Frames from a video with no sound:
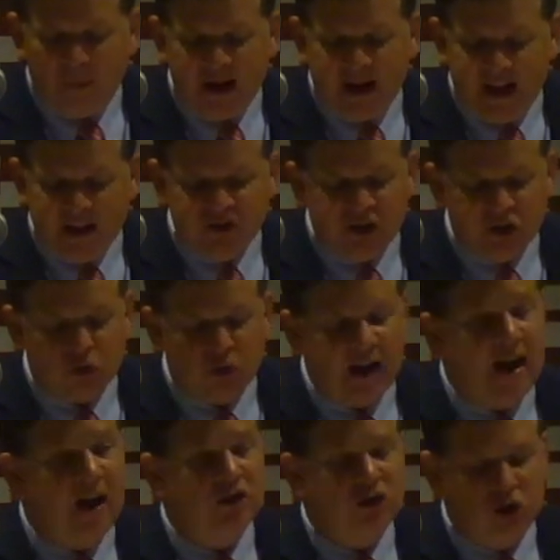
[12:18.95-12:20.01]
my ancestral
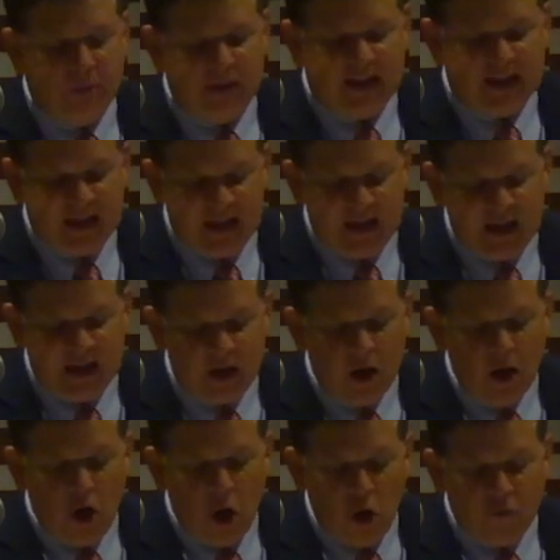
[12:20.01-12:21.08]
house to be king
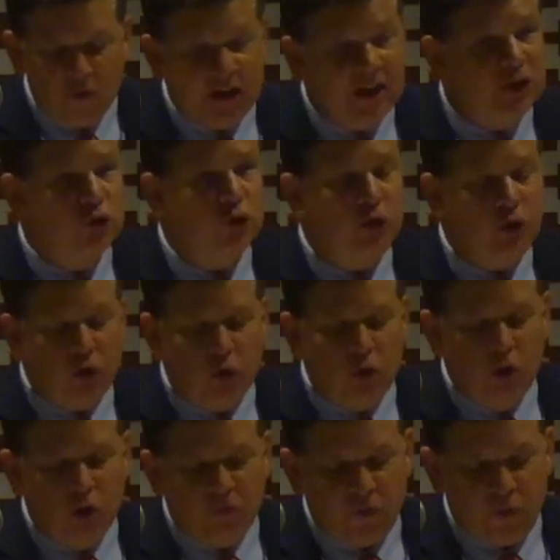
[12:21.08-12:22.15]
over
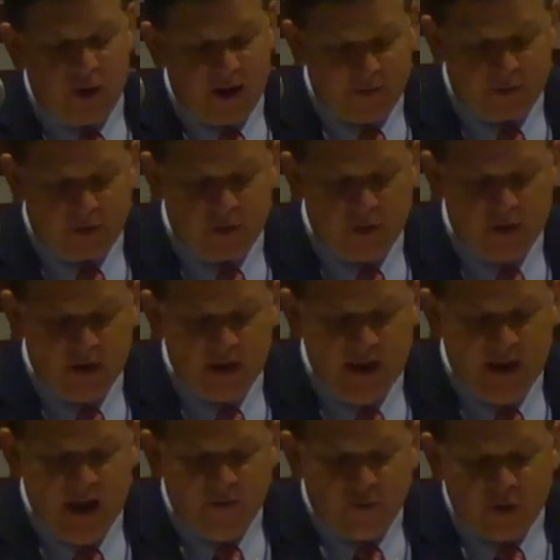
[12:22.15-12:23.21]
Israel forever.
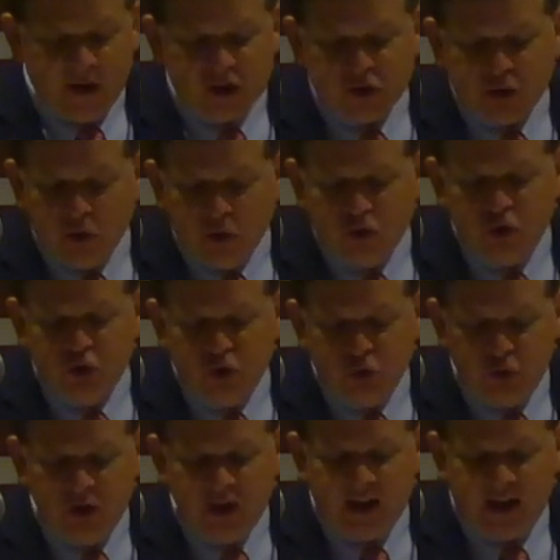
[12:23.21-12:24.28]
For he chose
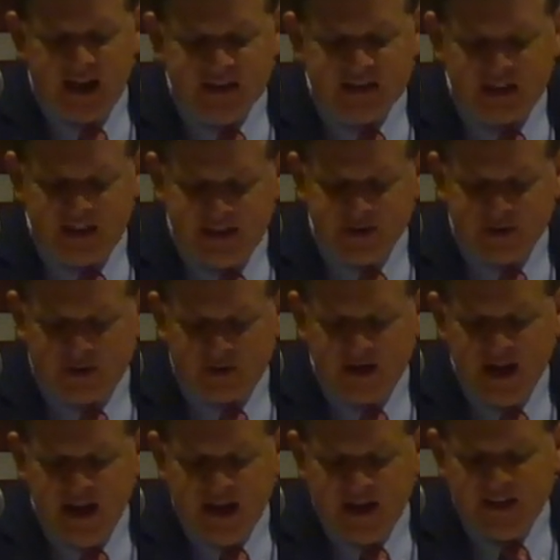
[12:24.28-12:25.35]
Judah as leader,
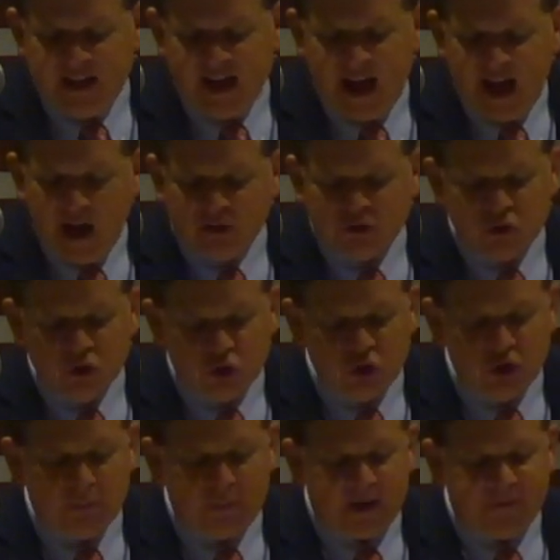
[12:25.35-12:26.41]
and in the house of
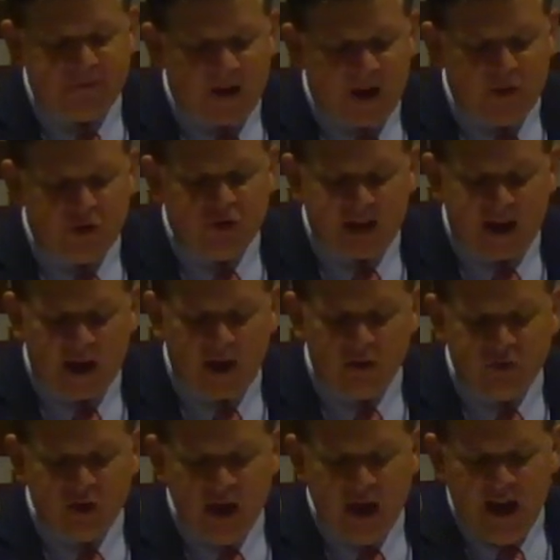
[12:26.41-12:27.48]
Judah, my father's
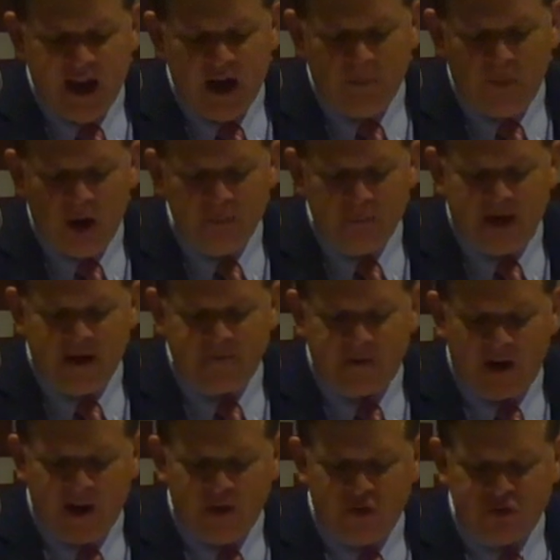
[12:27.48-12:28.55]
house, and among my
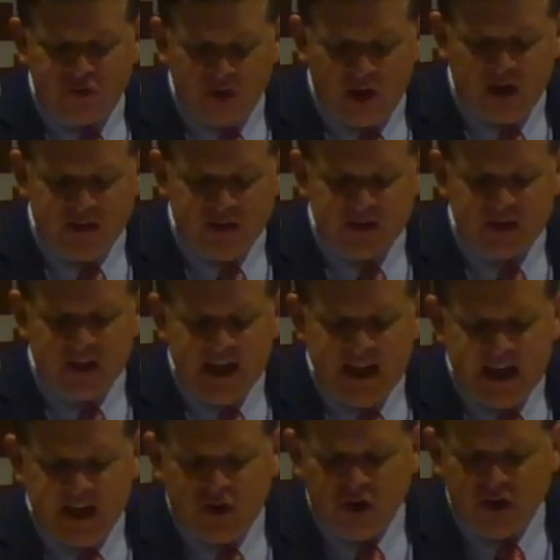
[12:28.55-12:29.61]
father's sons,
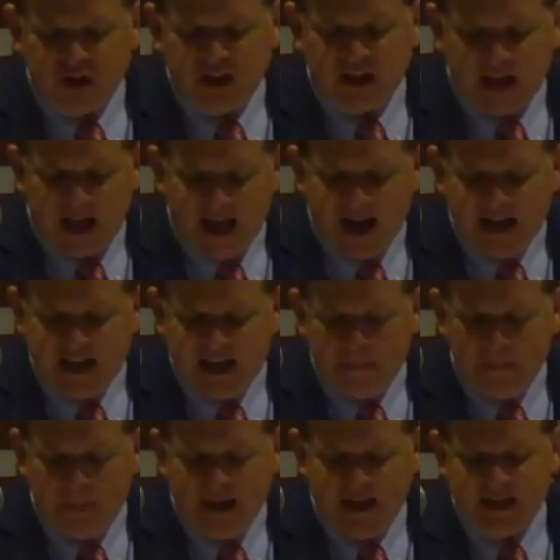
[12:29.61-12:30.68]
he took delight
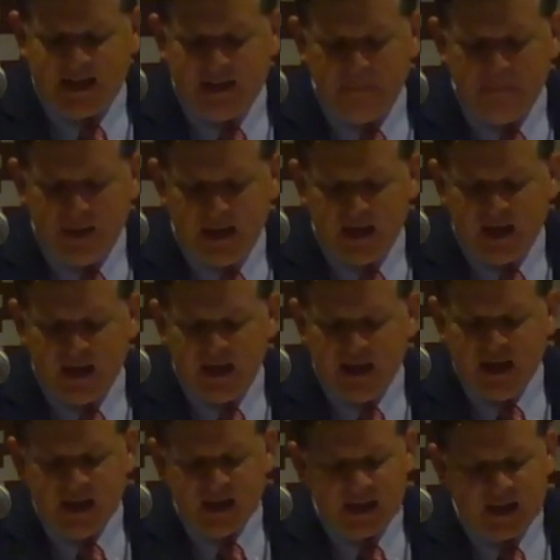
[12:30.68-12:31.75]
in making me
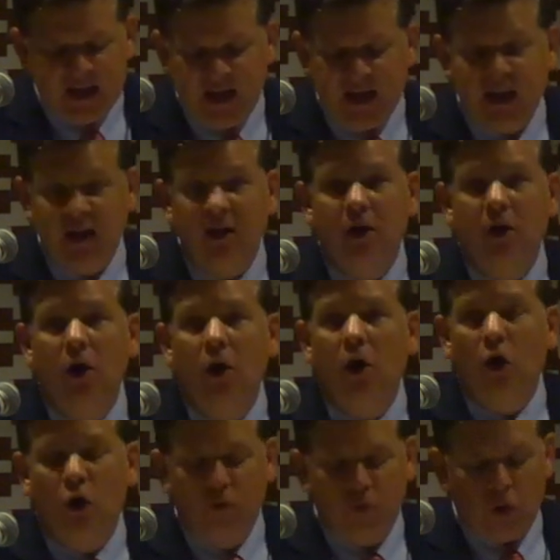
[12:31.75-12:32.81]
king
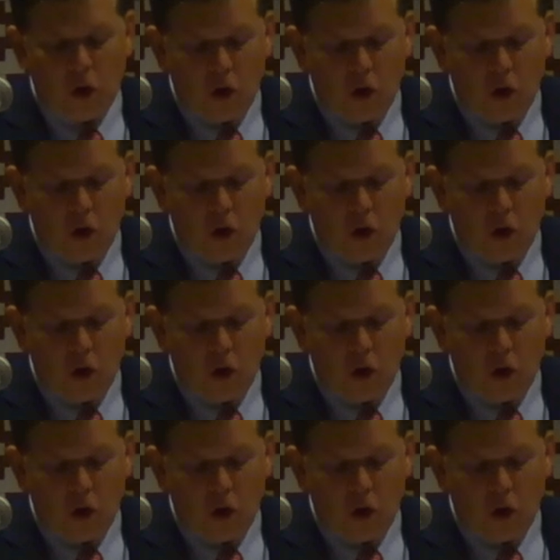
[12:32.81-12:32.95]
over